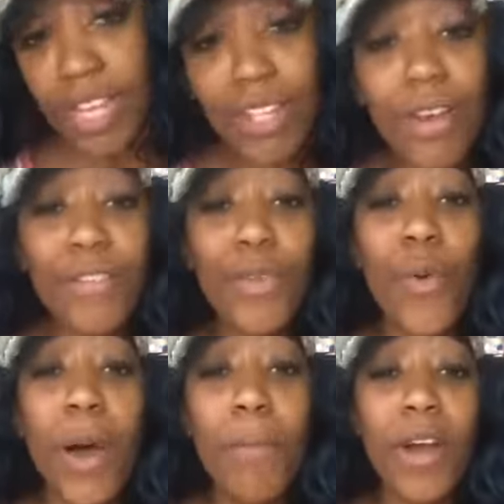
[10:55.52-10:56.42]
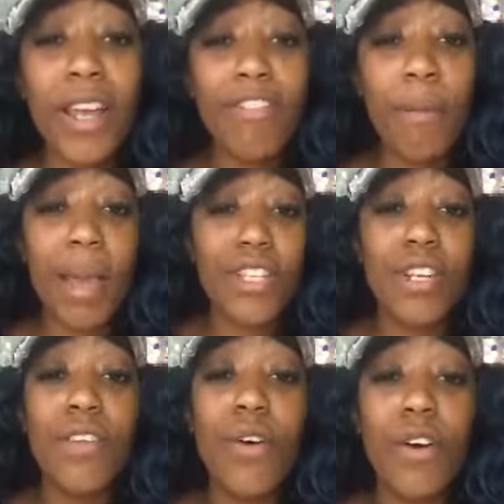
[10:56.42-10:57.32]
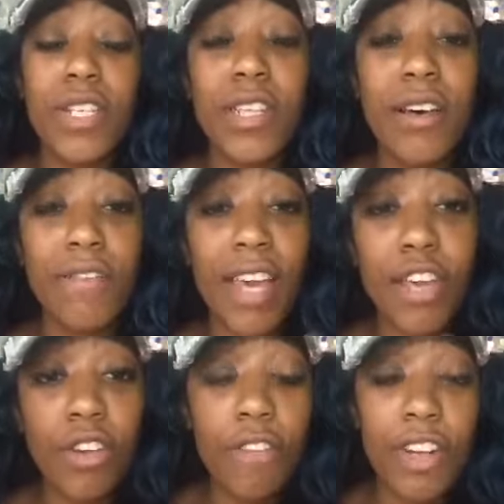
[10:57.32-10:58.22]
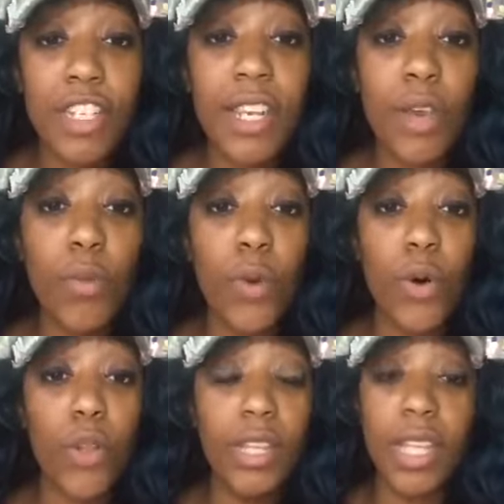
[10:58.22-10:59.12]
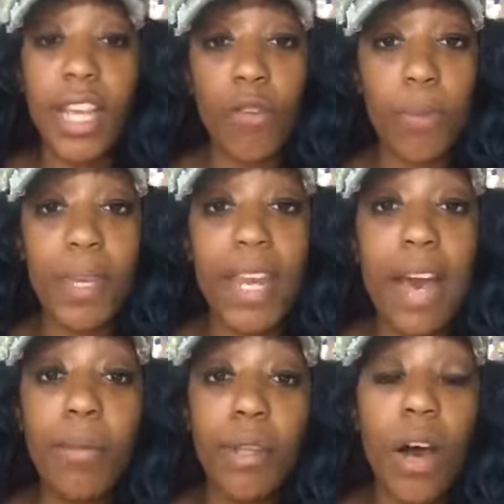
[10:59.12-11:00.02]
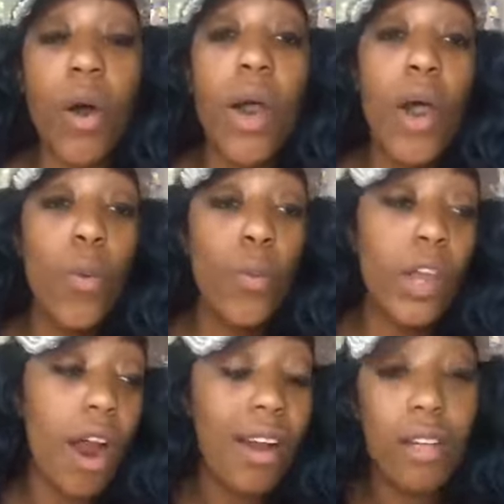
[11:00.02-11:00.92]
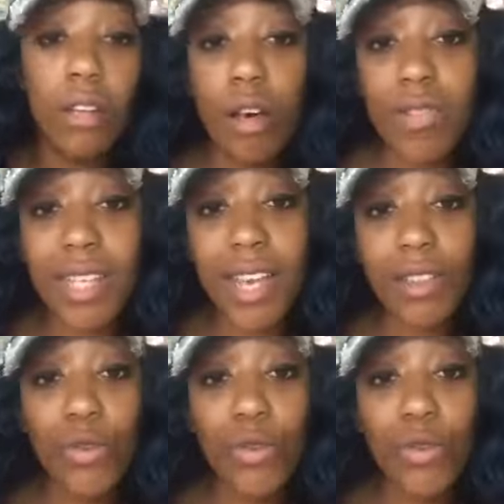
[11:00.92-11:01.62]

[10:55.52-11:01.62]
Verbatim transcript: So if you want more information, of course, the VA University will, the link will be down below. We are closing,